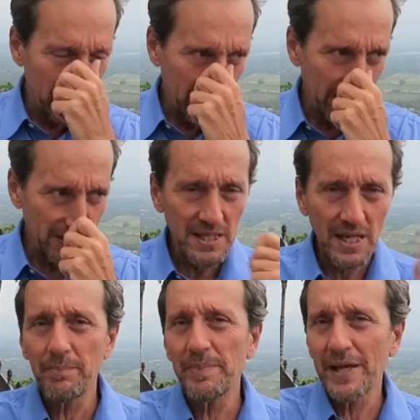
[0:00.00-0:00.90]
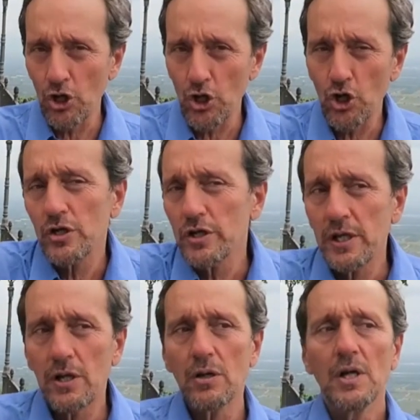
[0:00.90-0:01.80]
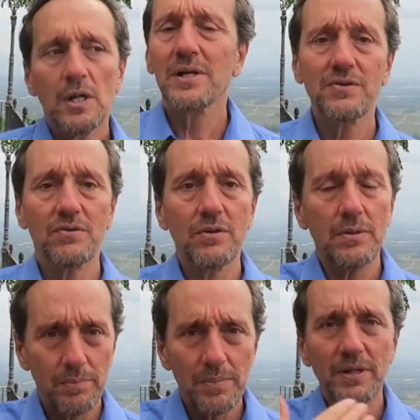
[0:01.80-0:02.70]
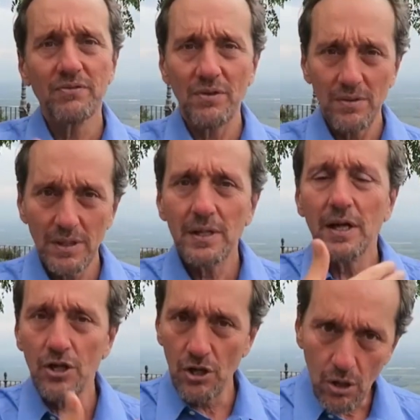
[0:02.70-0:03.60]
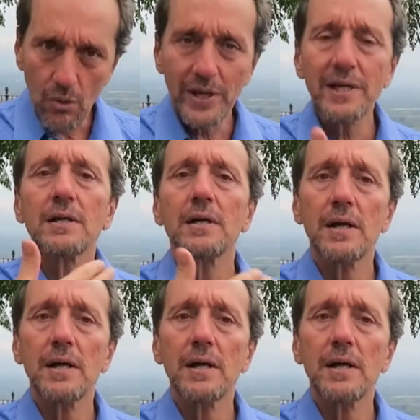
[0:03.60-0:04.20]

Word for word: uh, it's not a big earner, you know, but it's an, but it's a, a going,